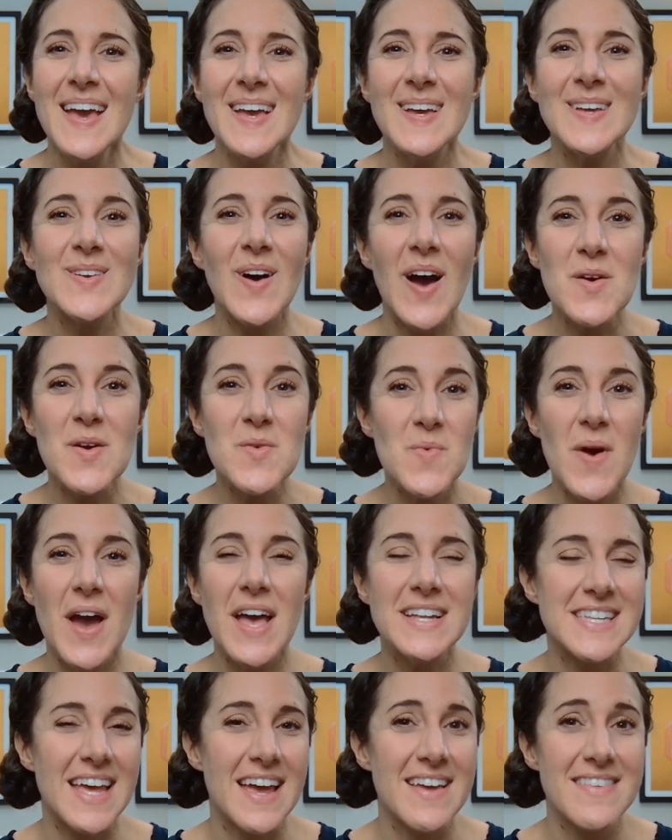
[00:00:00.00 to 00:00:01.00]
You know, I
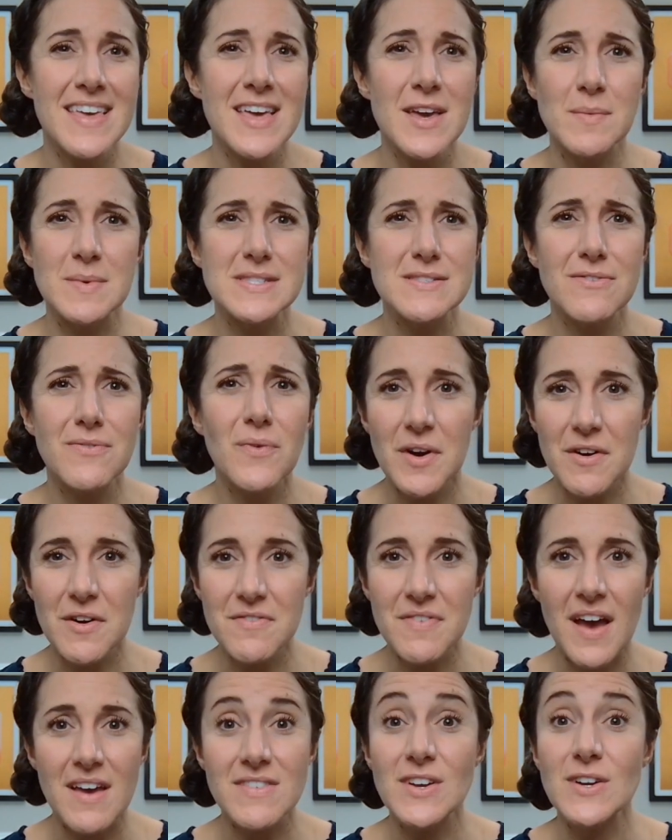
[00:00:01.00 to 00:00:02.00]
went, I think it was four or
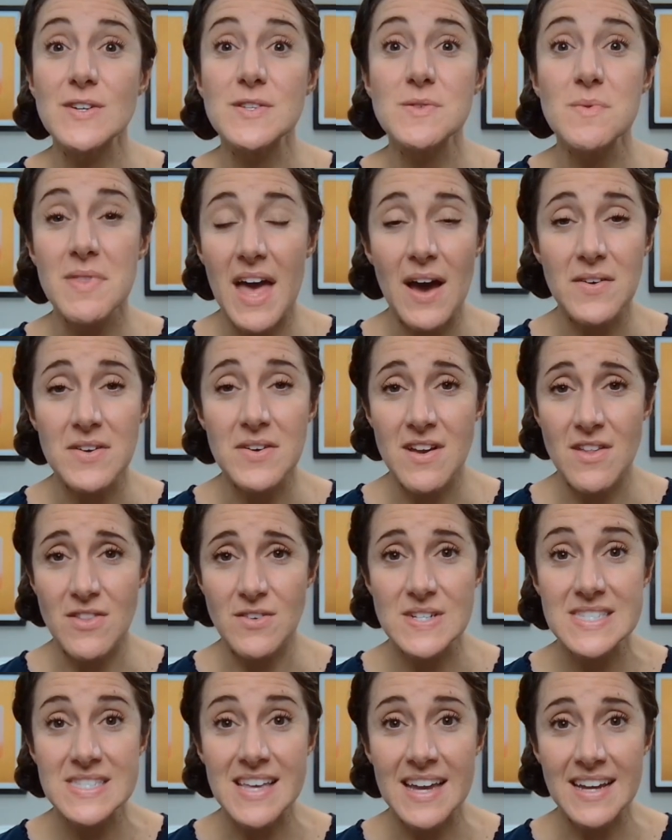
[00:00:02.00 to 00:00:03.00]
five years without
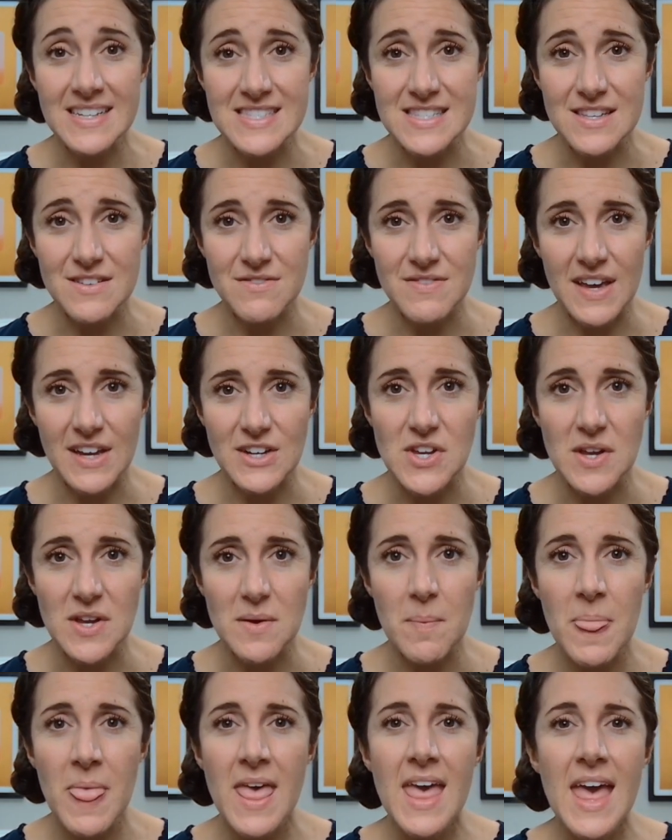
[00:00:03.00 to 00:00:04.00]
another sinus infection.